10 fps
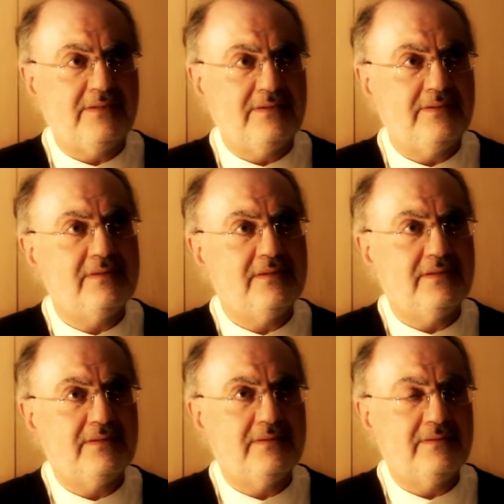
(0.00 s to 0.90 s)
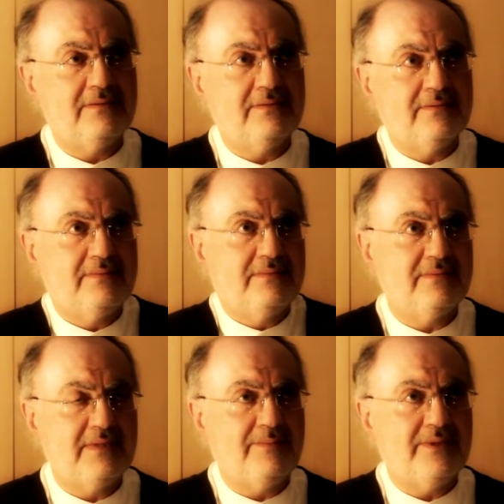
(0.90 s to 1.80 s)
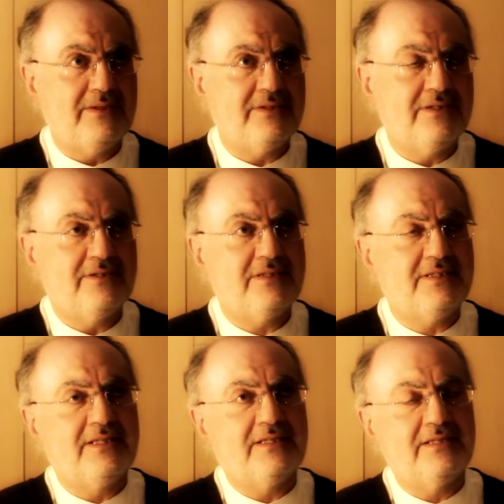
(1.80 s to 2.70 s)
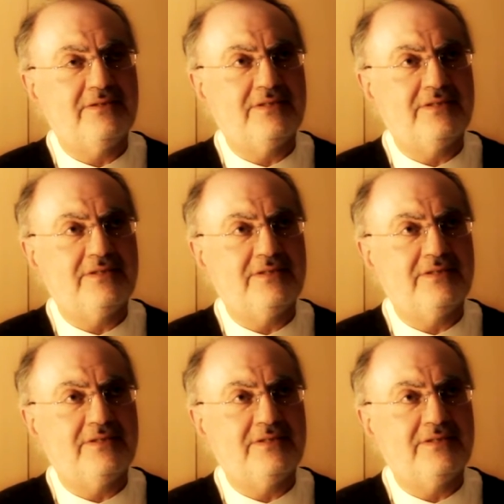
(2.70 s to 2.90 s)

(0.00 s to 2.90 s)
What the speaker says: So, I mean, you're seeing